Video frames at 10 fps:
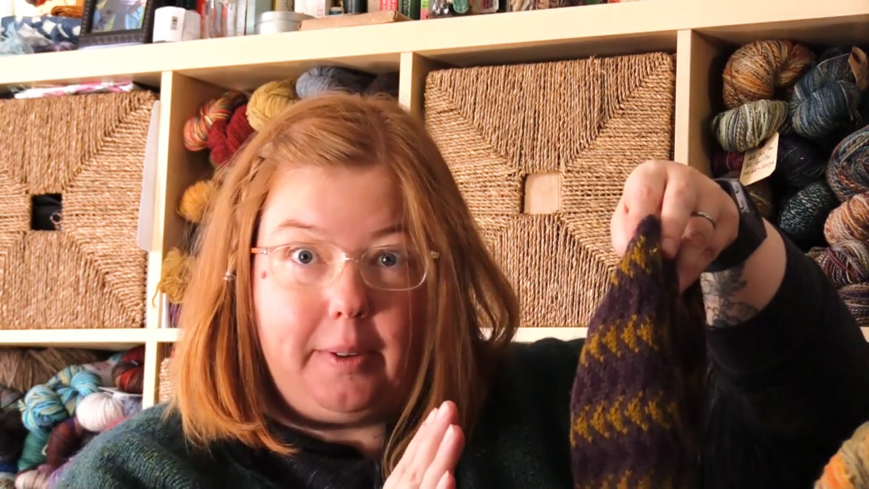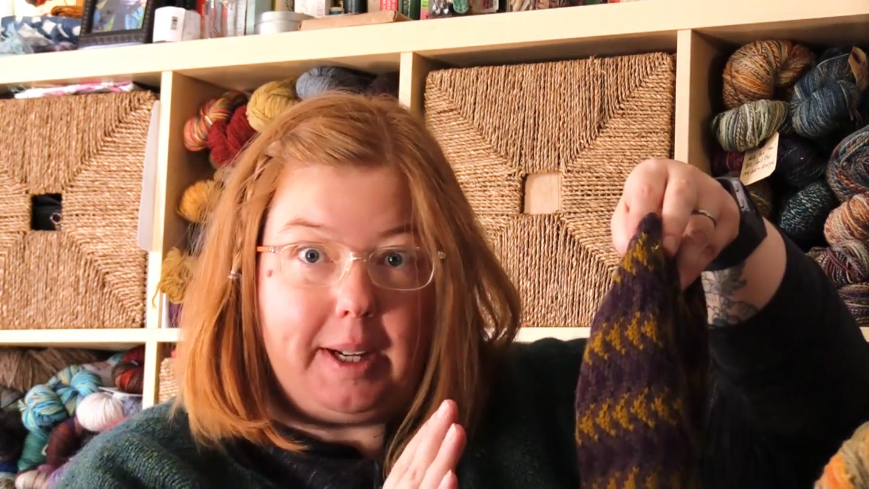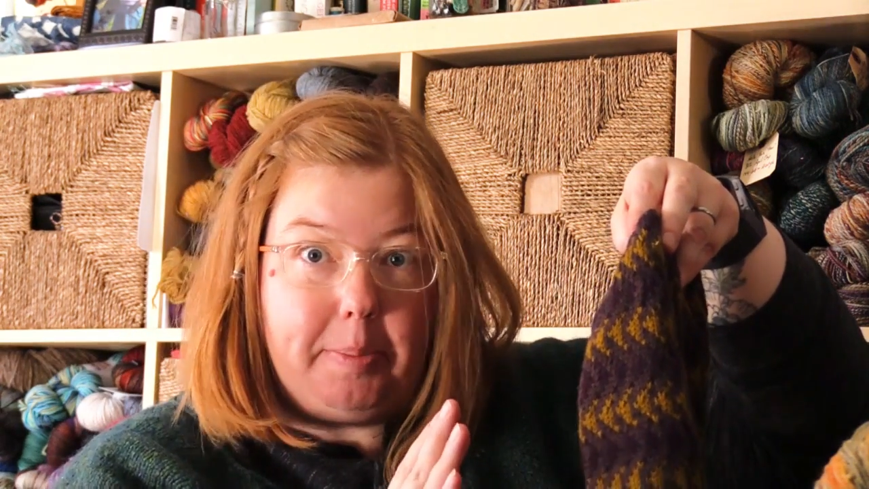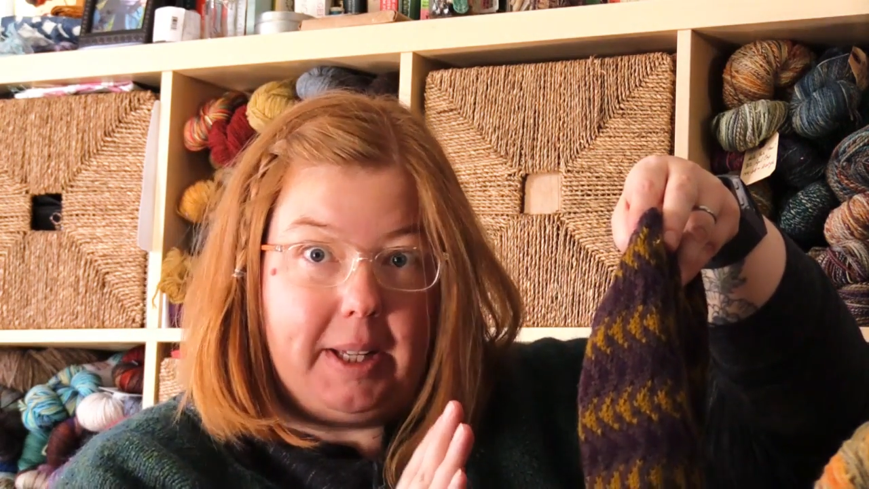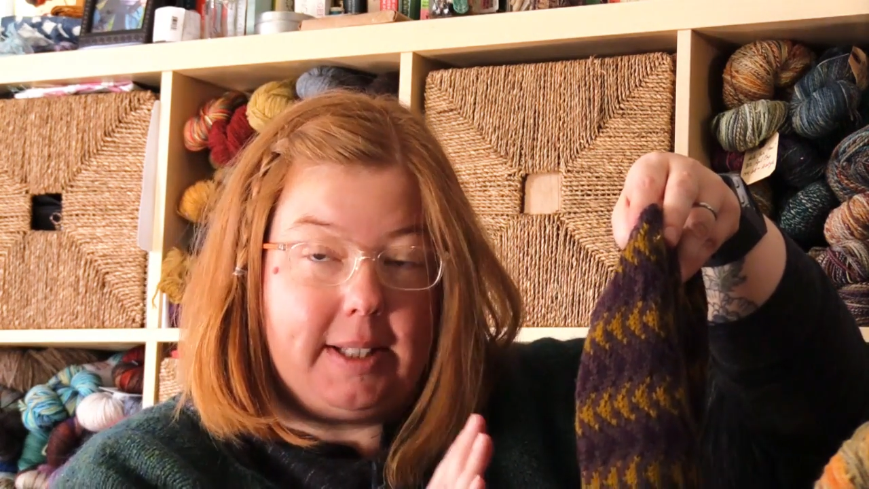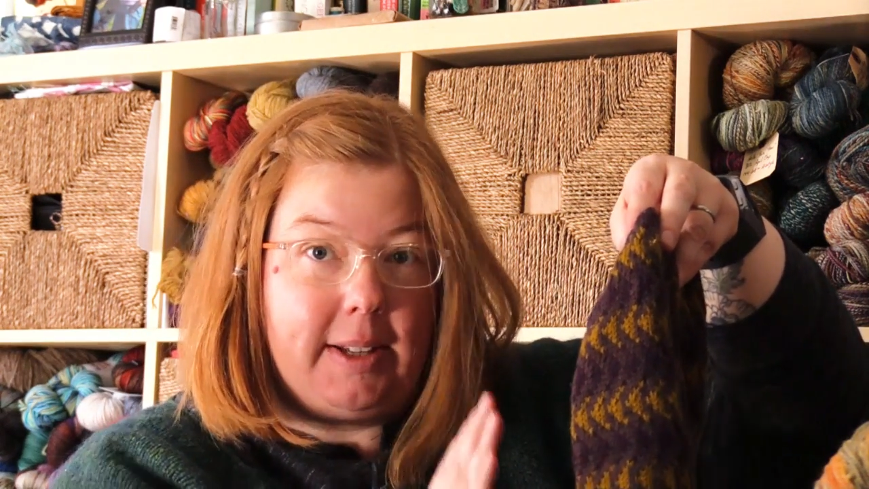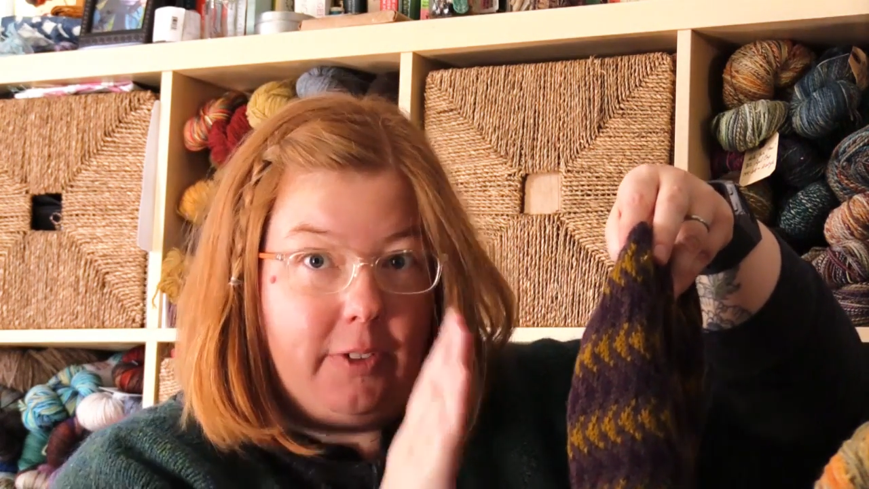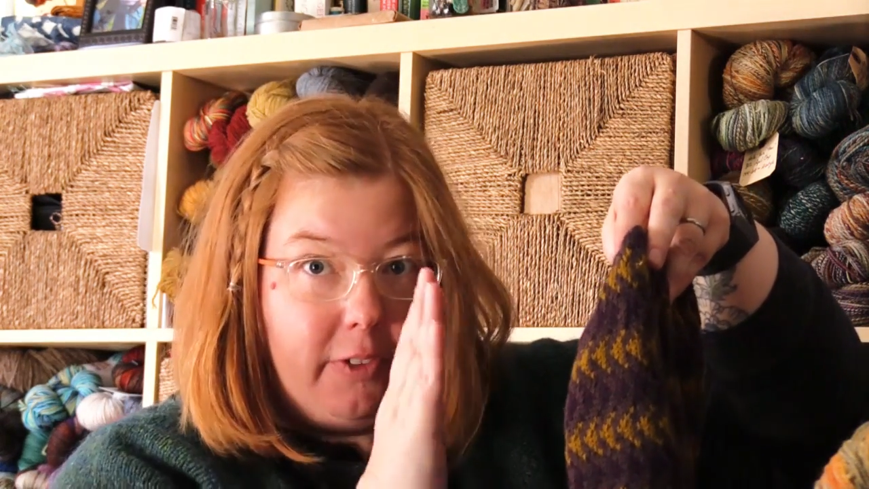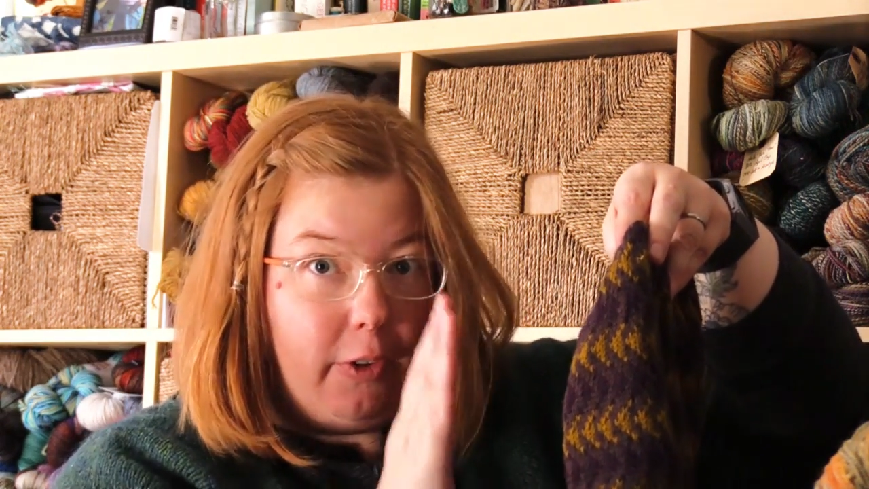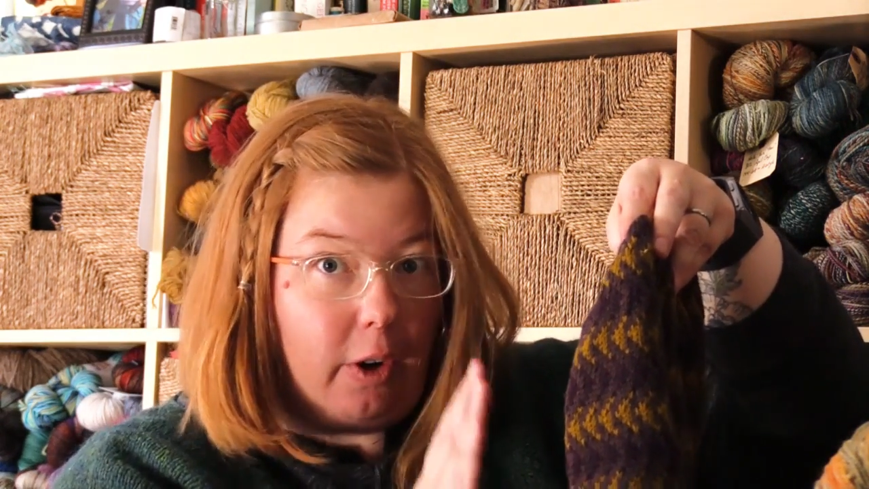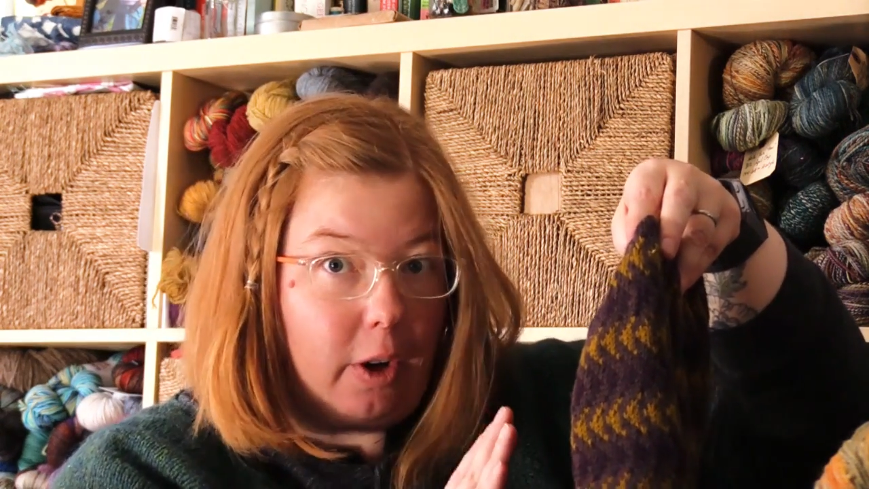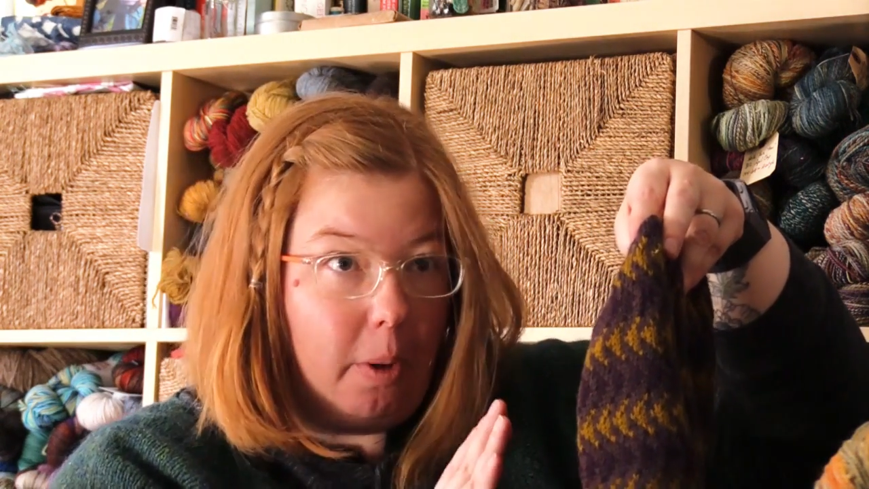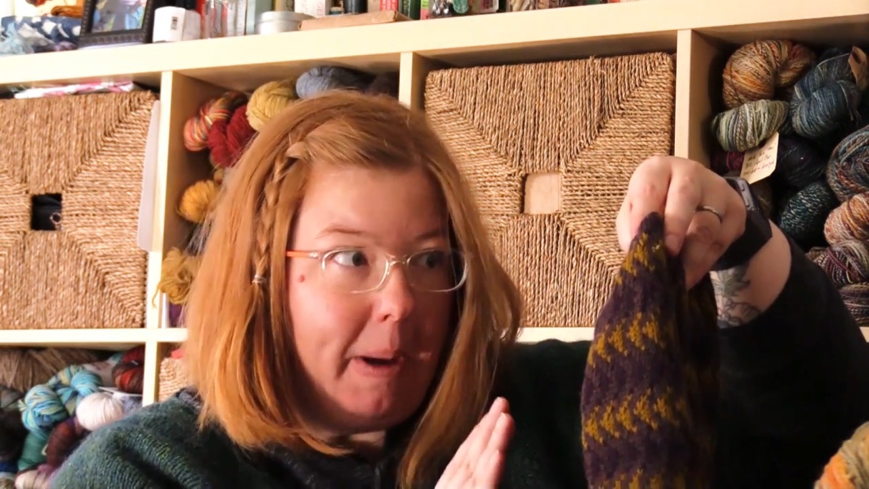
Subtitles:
repeats of the vertical